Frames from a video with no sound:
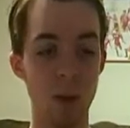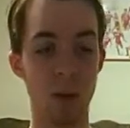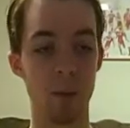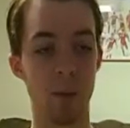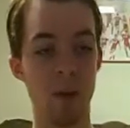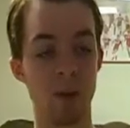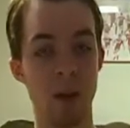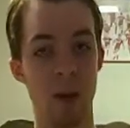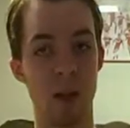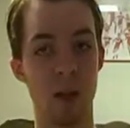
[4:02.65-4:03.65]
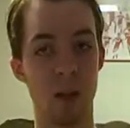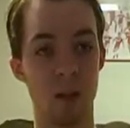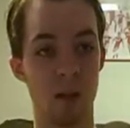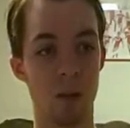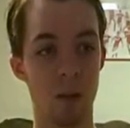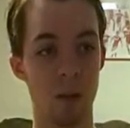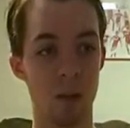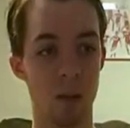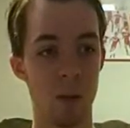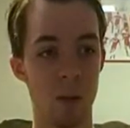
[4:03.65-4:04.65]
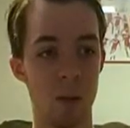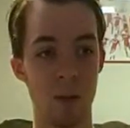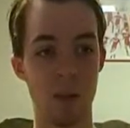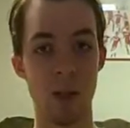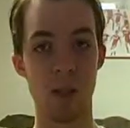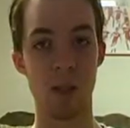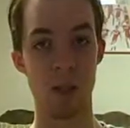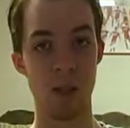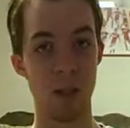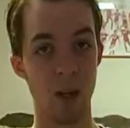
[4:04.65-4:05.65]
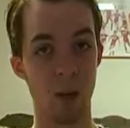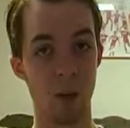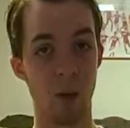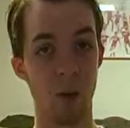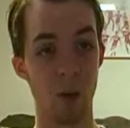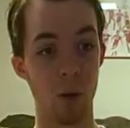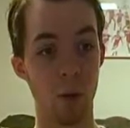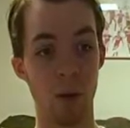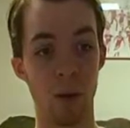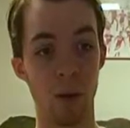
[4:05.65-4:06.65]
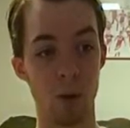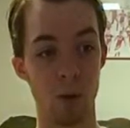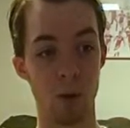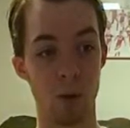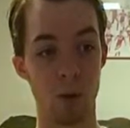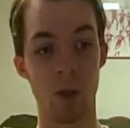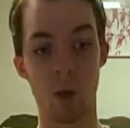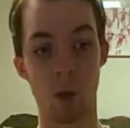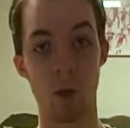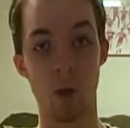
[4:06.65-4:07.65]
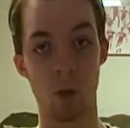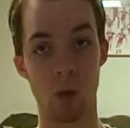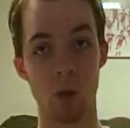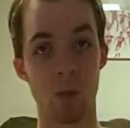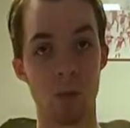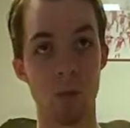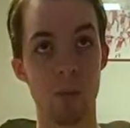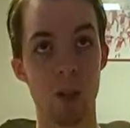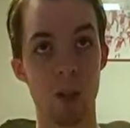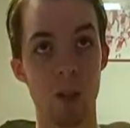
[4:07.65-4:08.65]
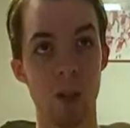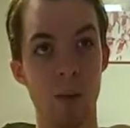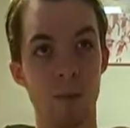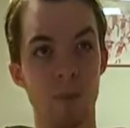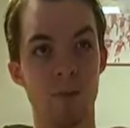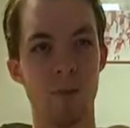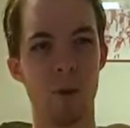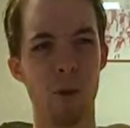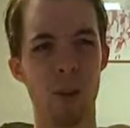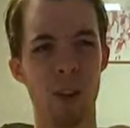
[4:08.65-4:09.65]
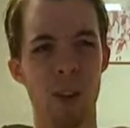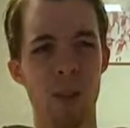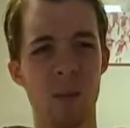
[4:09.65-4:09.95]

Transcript: Now, this man, season 8 would follow Peter Capaldi's Doctor, the 12th Doctor, technically 14th,